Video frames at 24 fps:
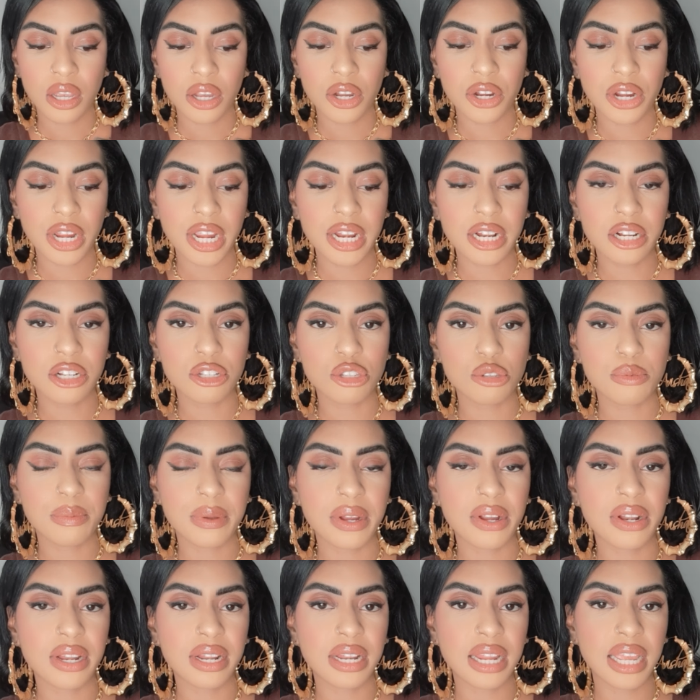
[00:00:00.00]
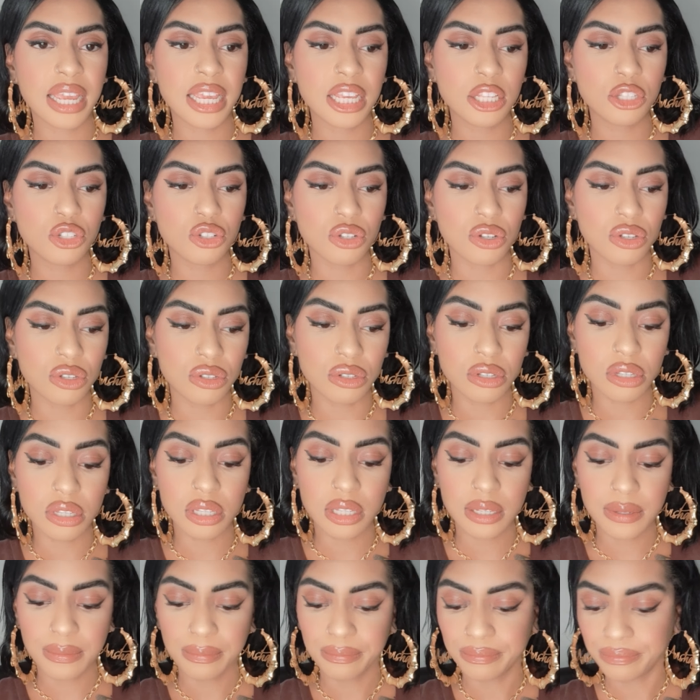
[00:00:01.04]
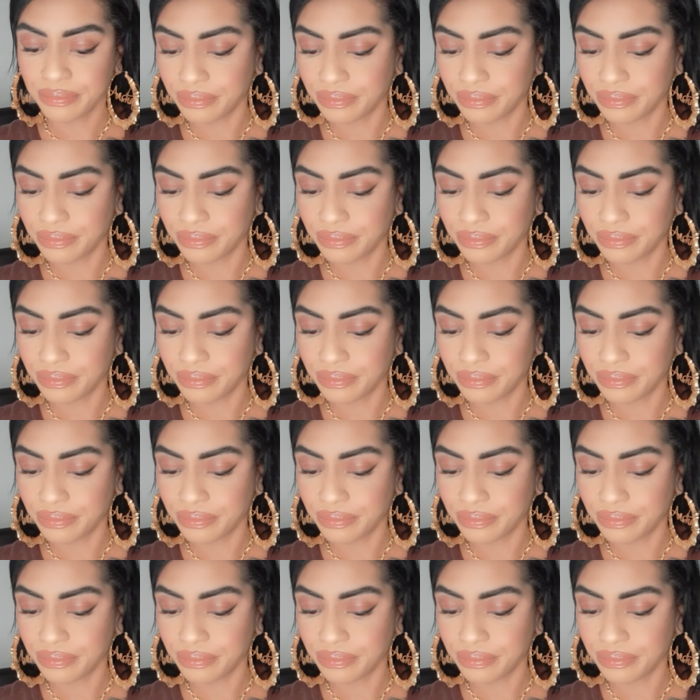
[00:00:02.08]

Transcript: Creator, spirit, and angels